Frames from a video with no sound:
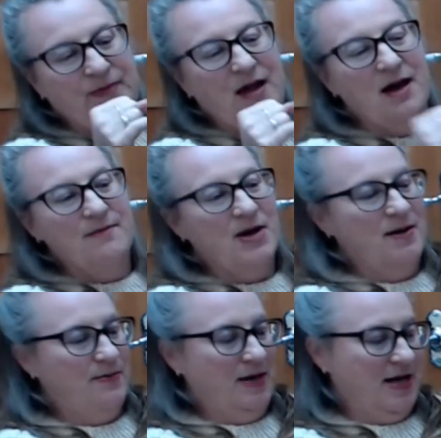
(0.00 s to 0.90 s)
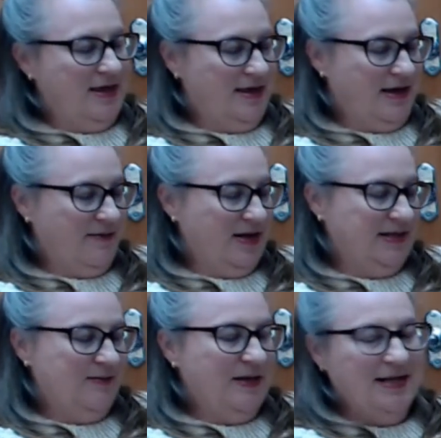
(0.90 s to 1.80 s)
I might
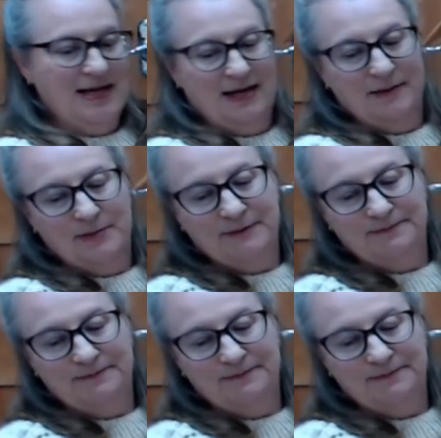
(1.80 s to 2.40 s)
spin that up